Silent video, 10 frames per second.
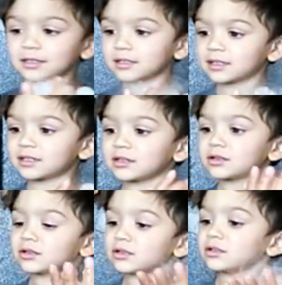
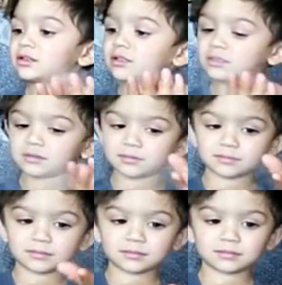
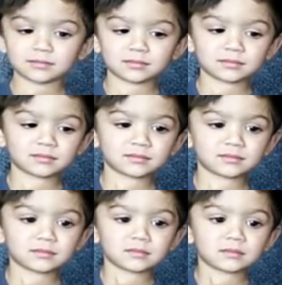
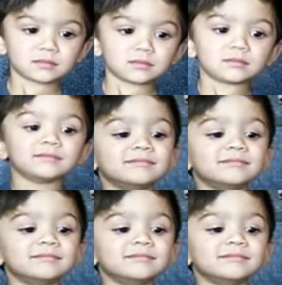No words are spoken by the person on screen.